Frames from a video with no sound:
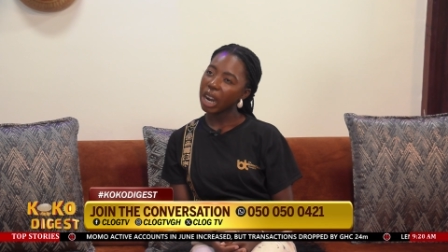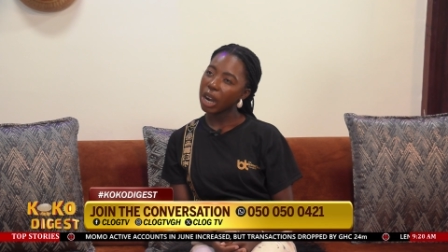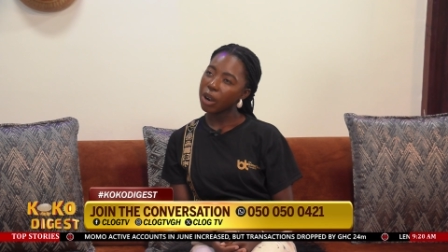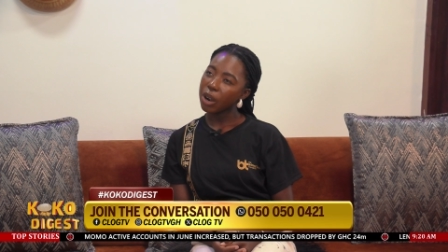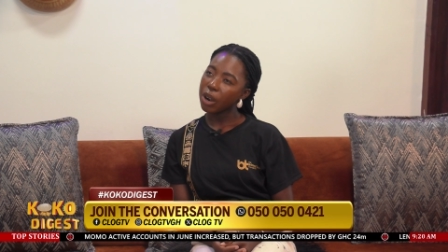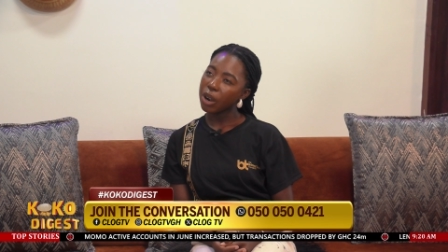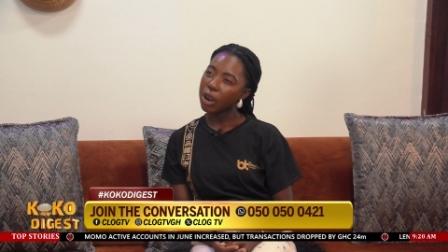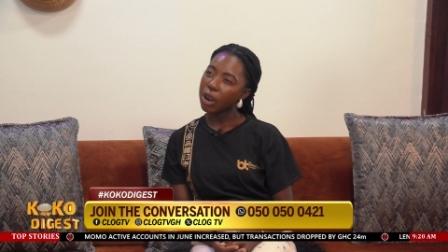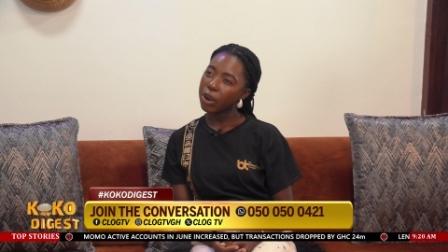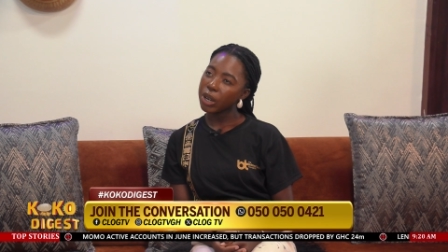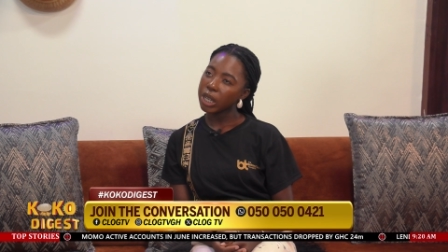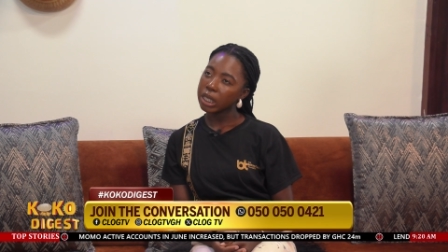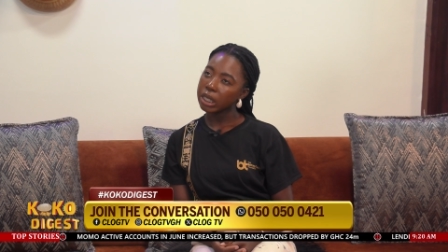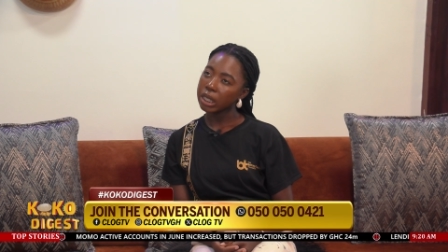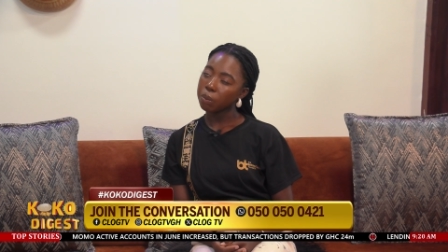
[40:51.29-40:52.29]
But there
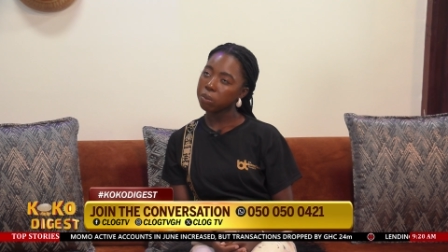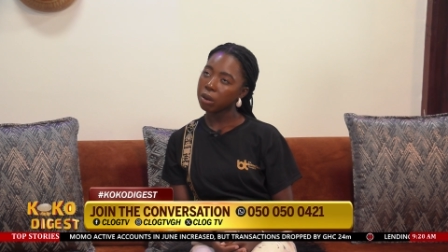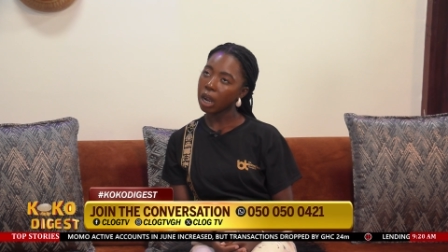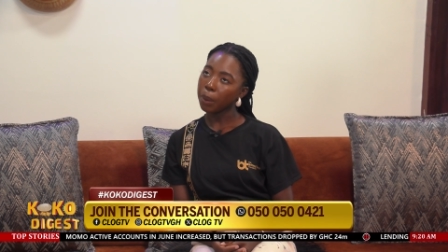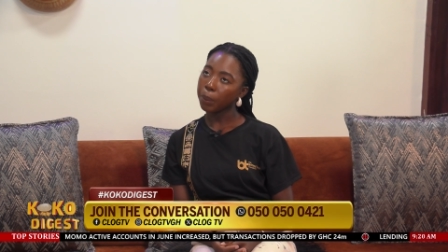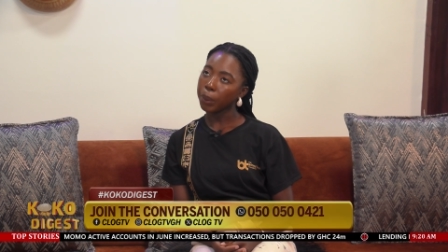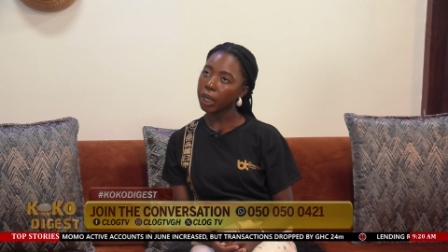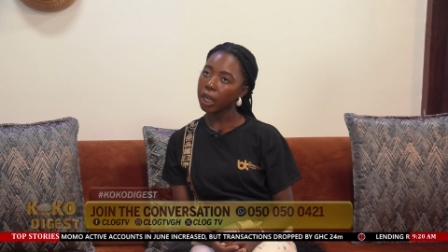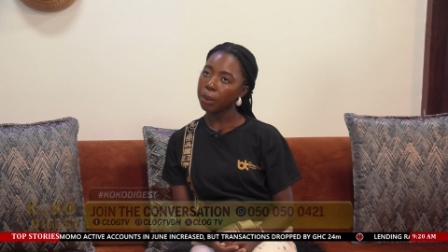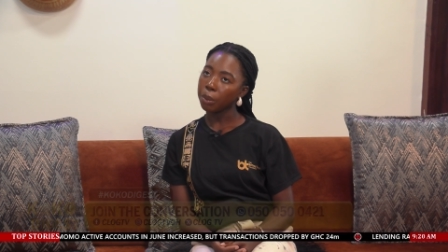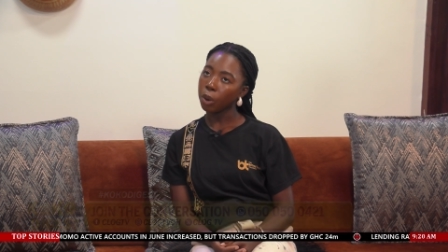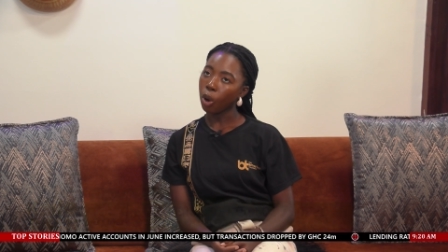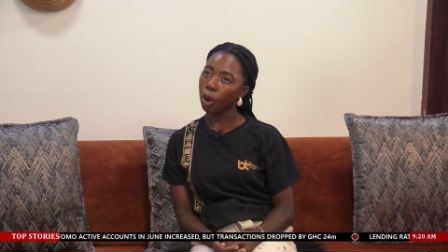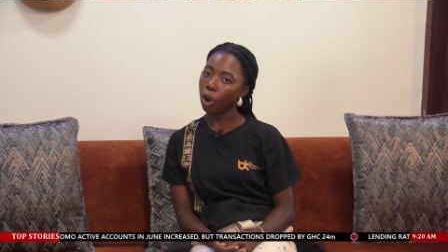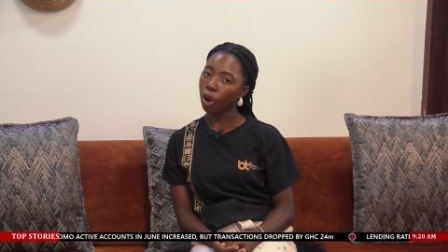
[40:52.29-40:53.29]
is the
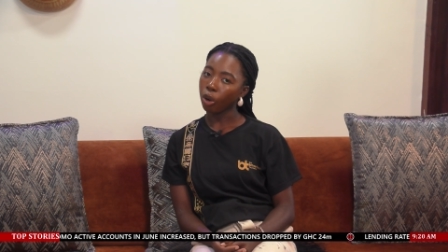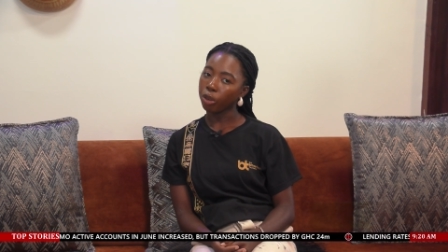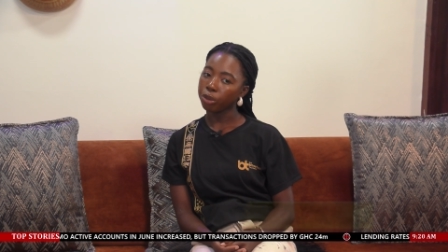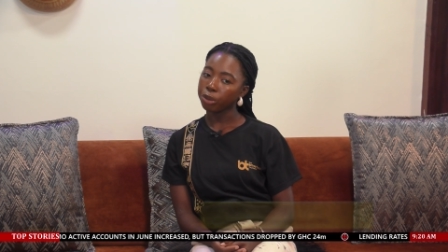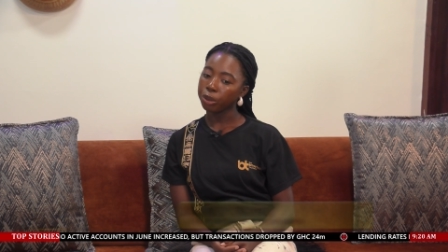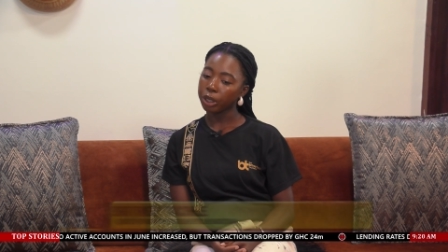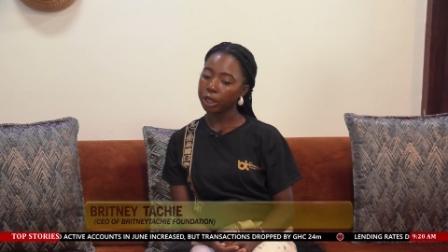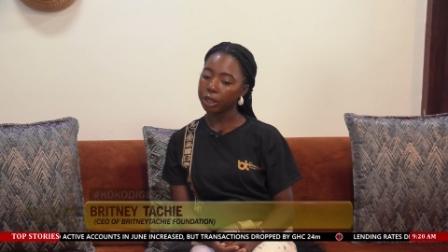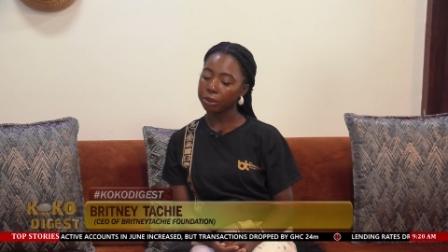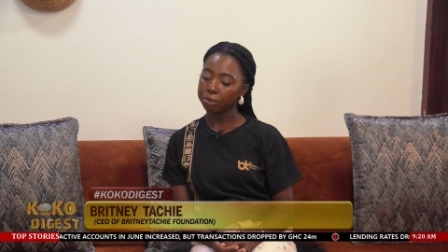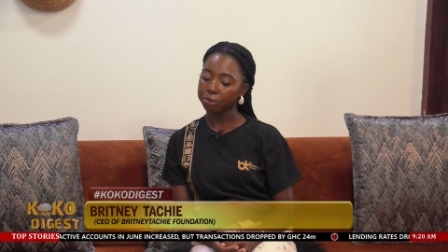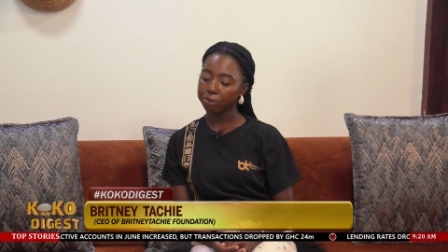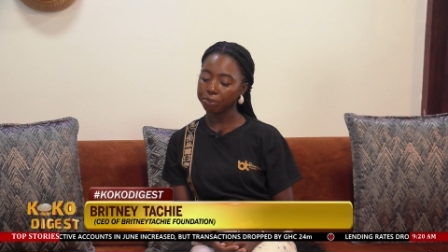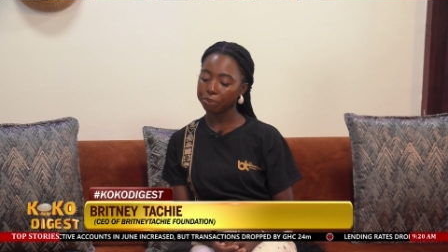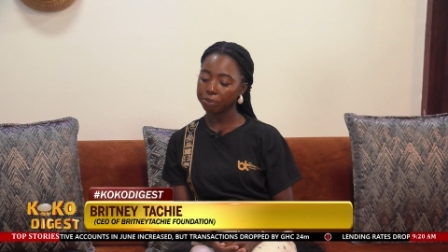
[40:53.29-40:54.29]
problem of,
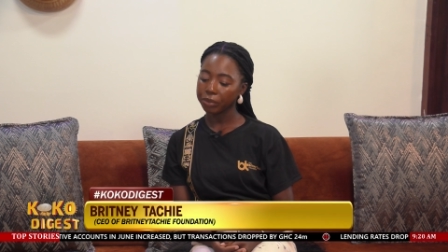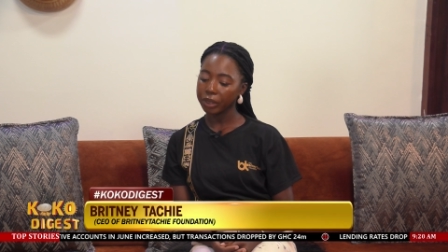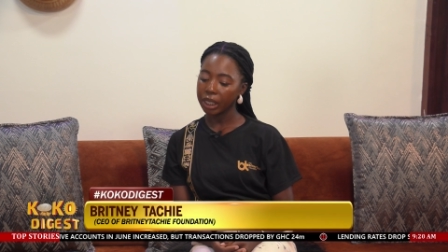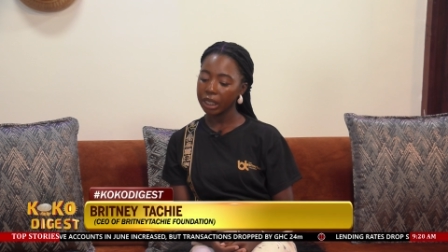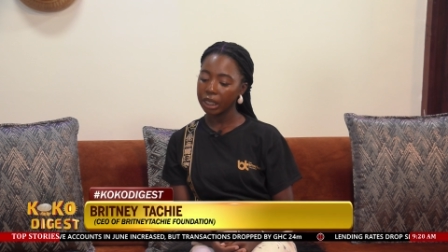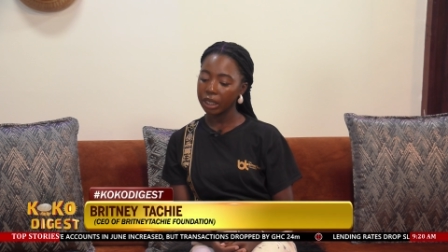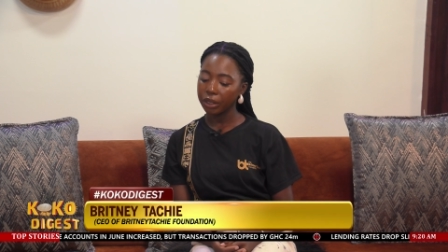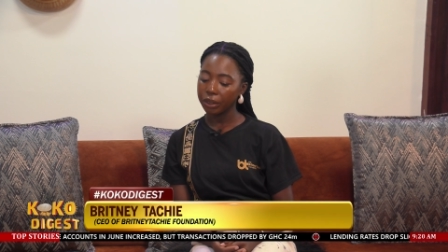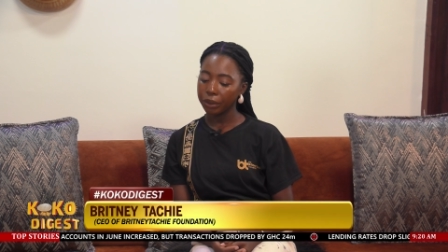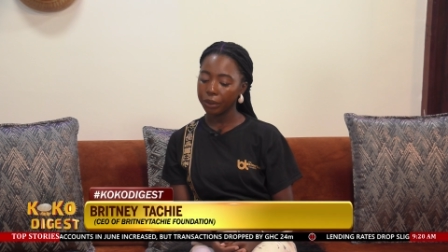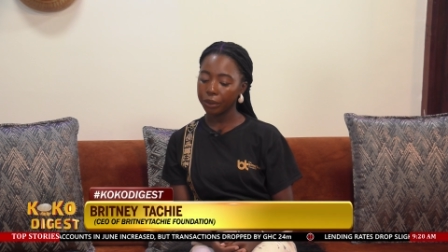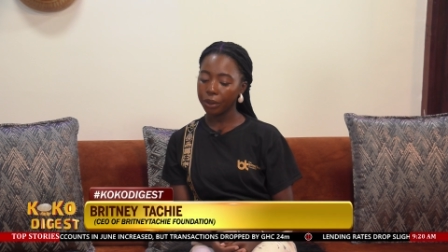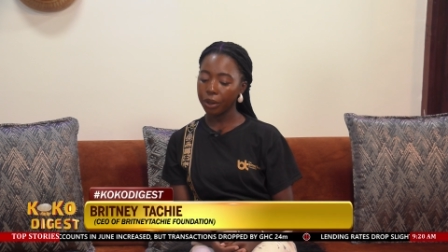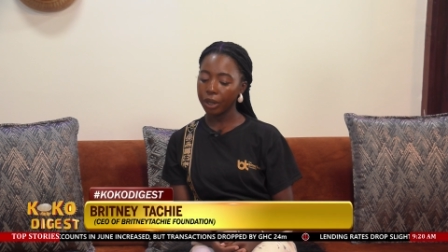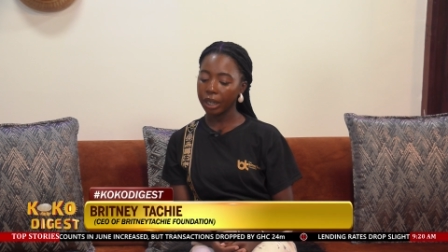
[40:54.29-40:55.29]
um,
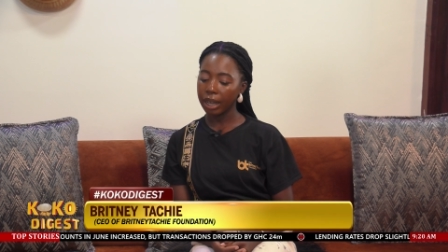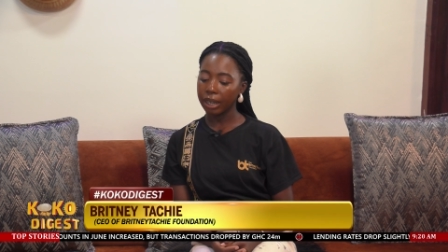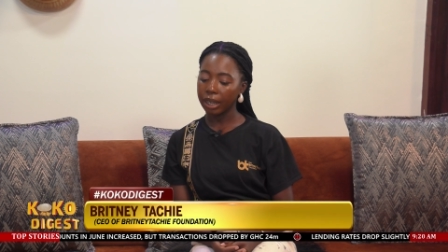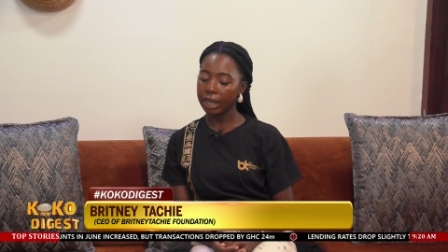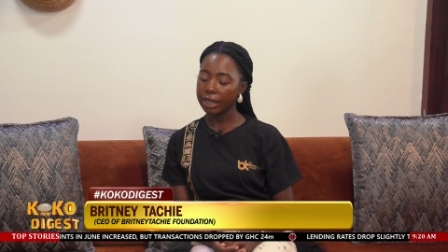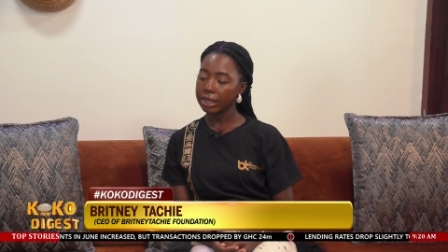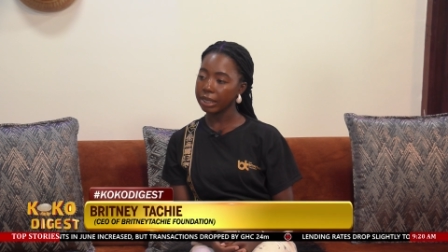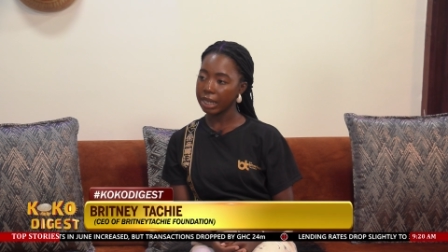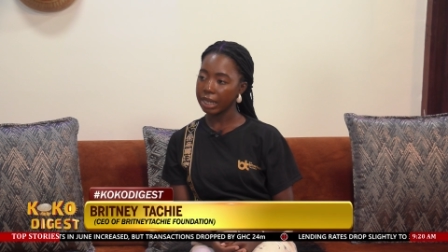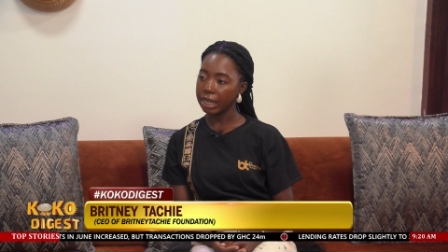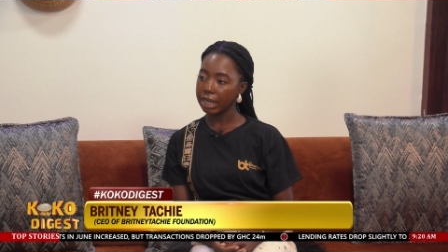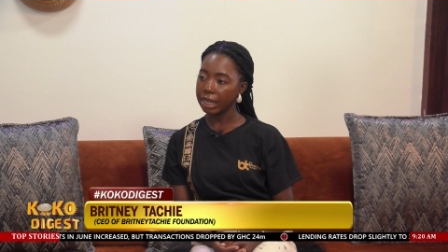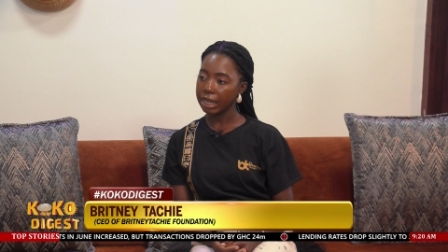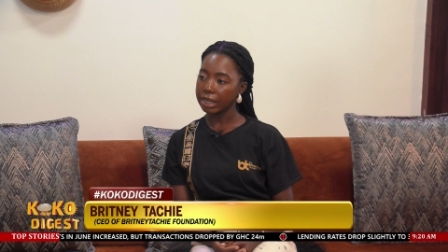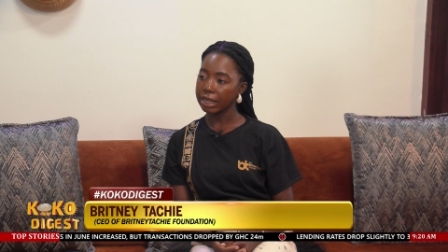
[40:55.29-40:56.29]
you know, Ghana,
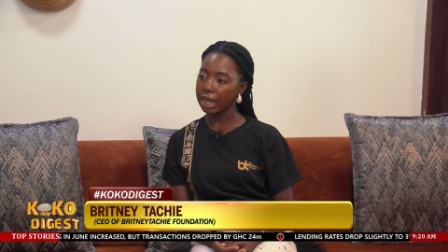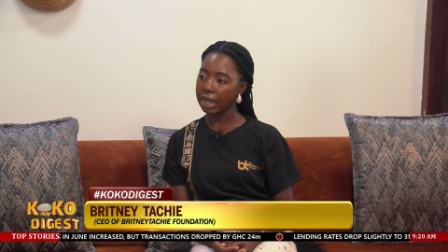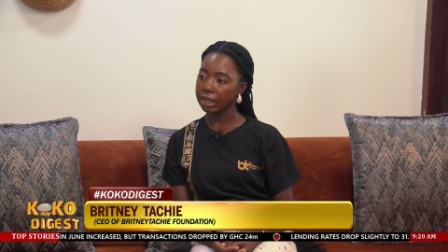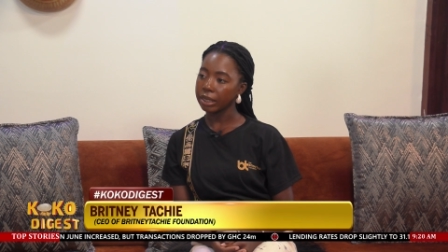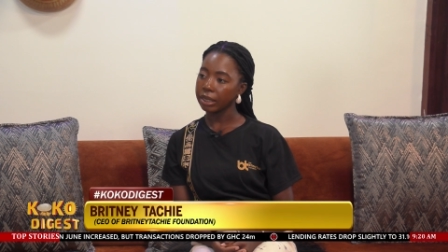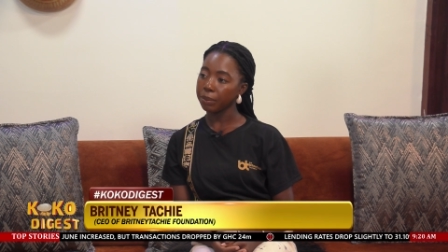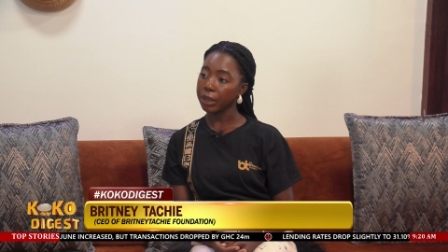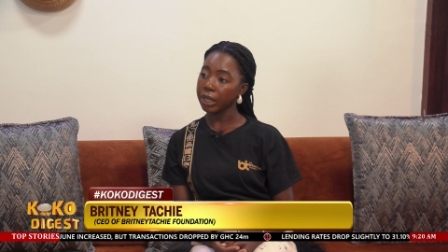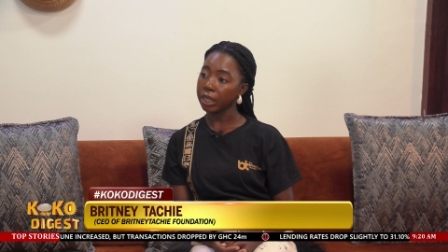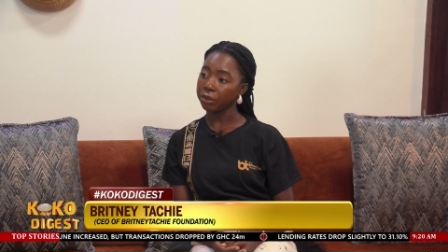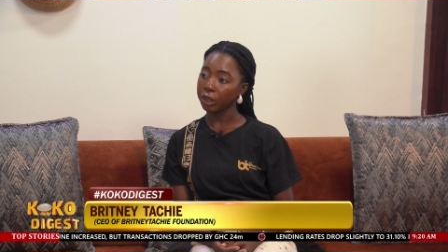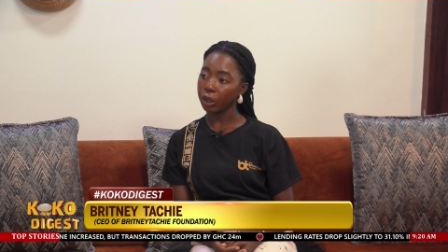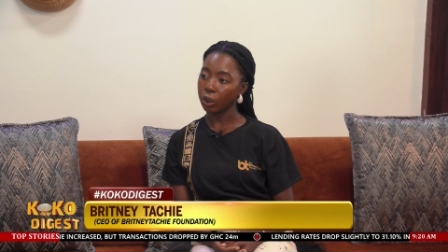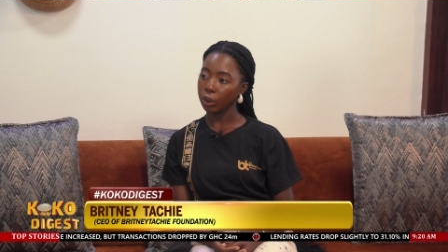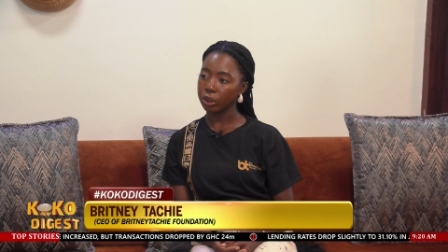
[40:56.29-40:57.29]
getting data is a
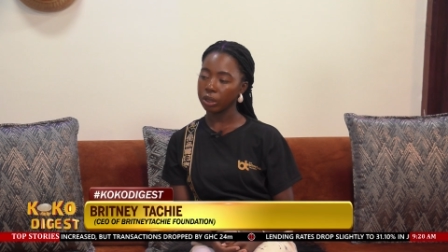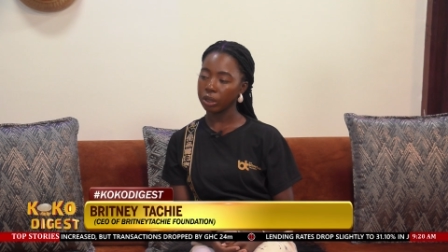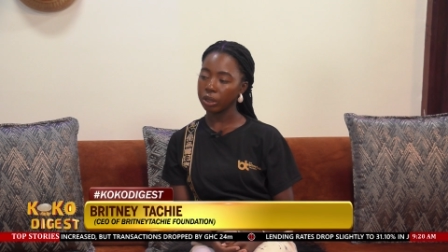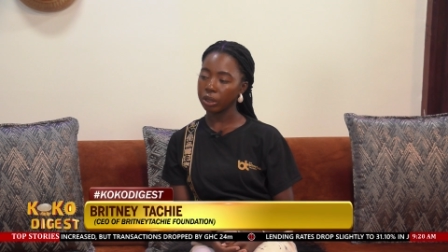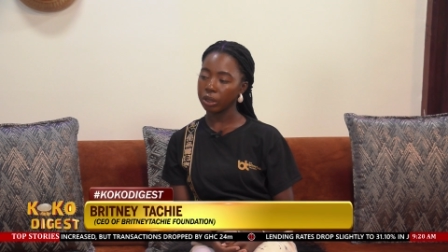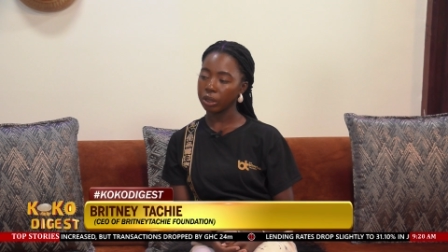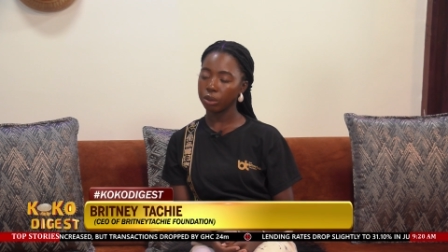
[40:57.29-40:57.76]
bit yeah. difficult.